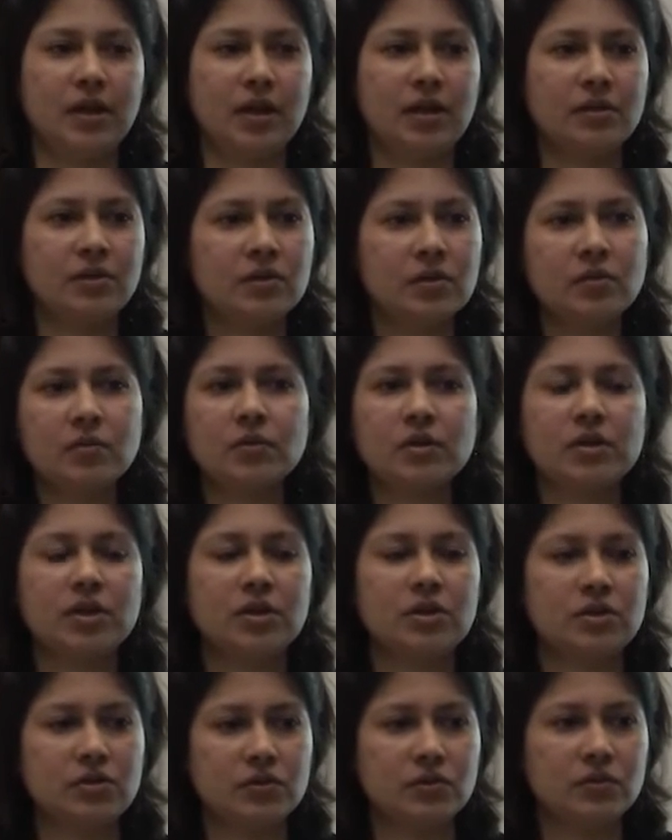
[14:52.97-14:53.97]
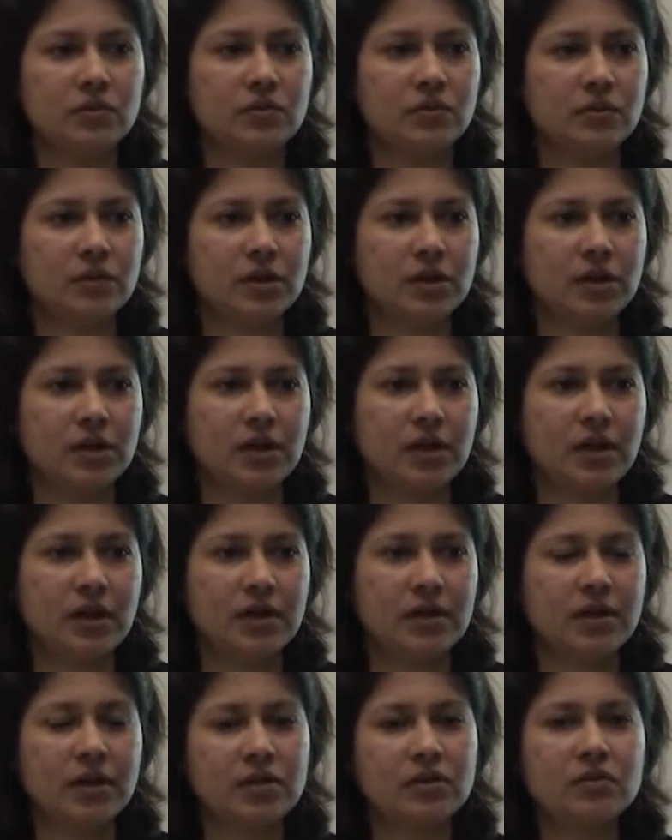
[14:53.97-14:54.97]
and learn what they do
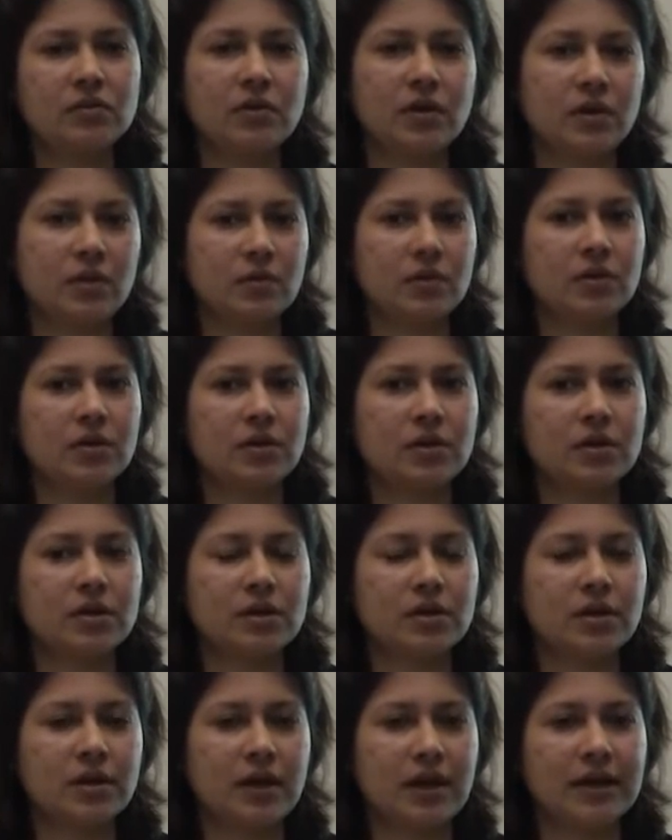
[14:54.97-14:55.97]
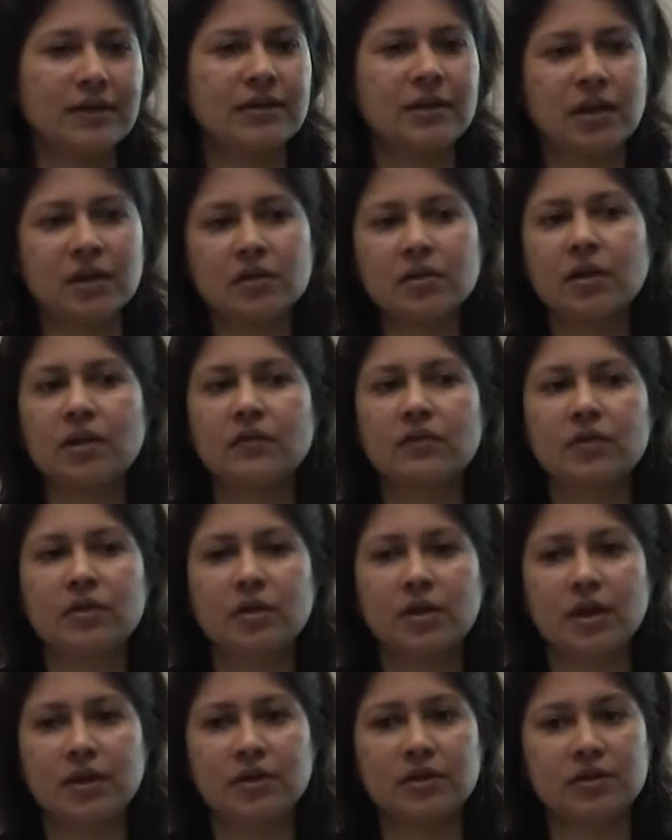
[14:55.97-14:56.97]
and get to network at that
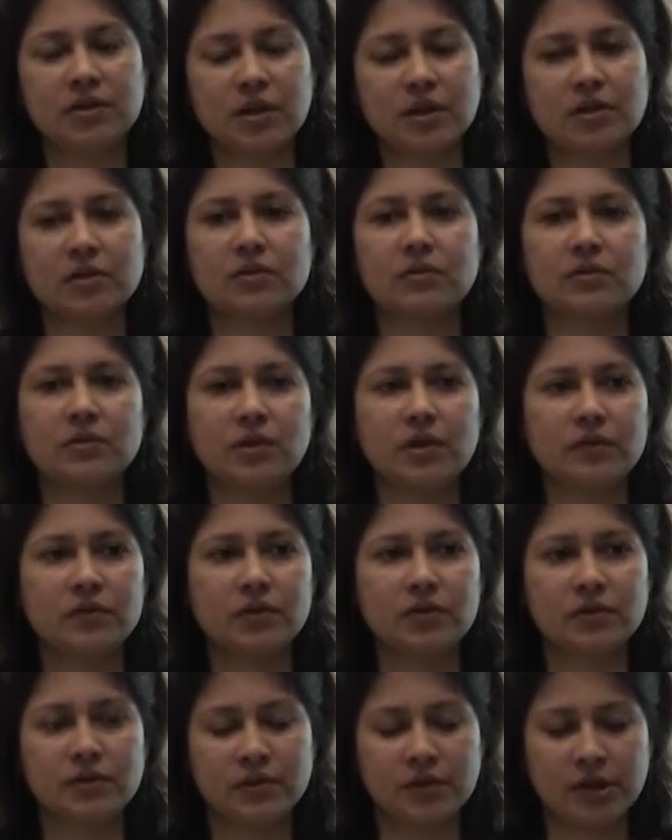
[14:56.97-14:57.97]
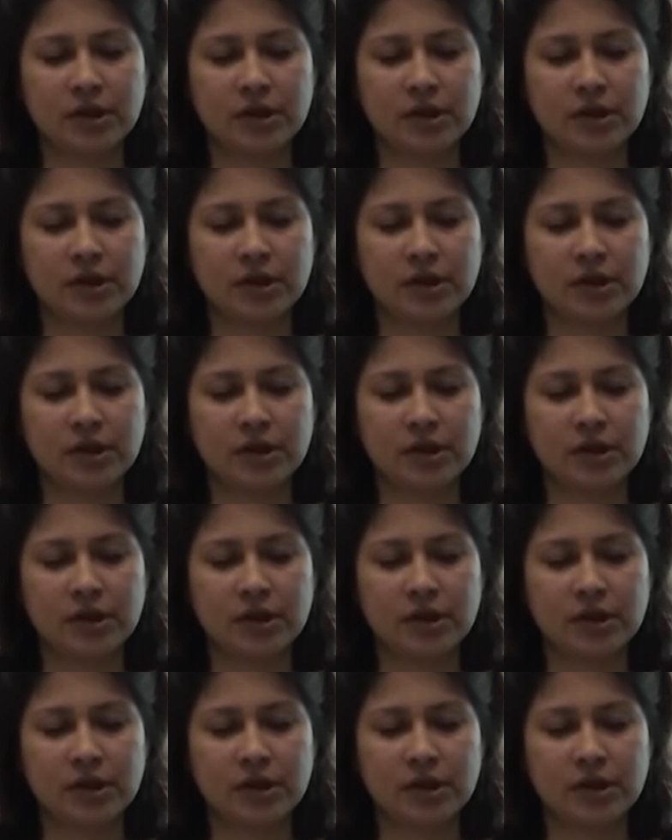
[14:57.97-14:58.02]
level, at the technical level.